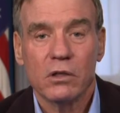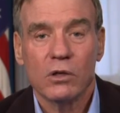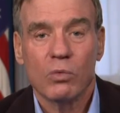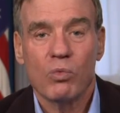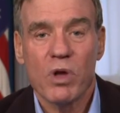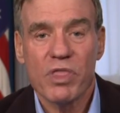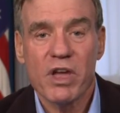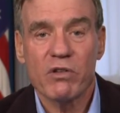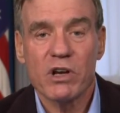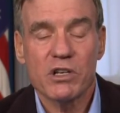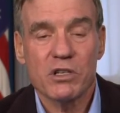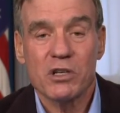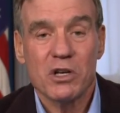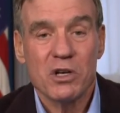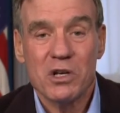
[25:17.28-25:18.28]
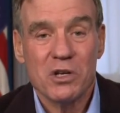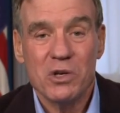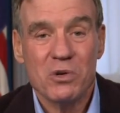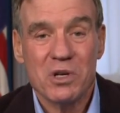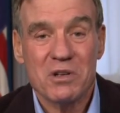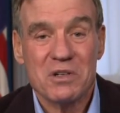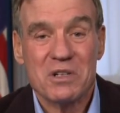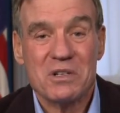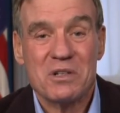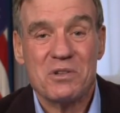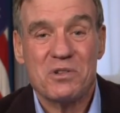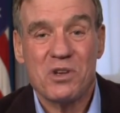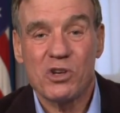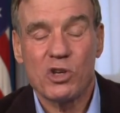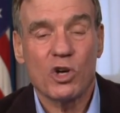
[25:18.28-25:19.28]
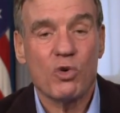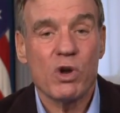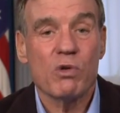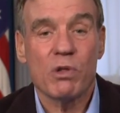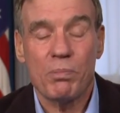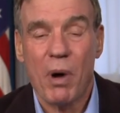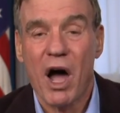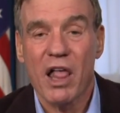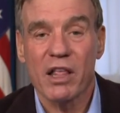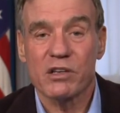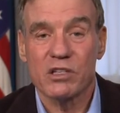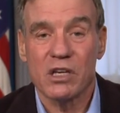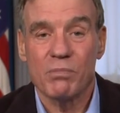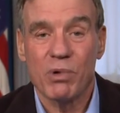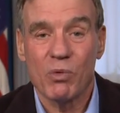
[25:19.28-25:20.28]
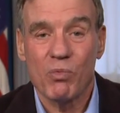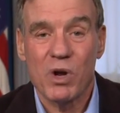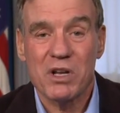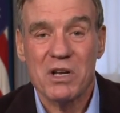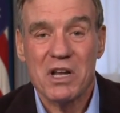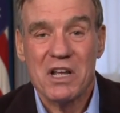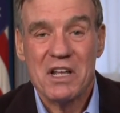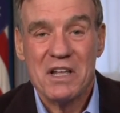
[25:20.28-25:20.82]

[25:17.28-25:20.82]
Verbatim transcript: when there is you could disagree with policy, but when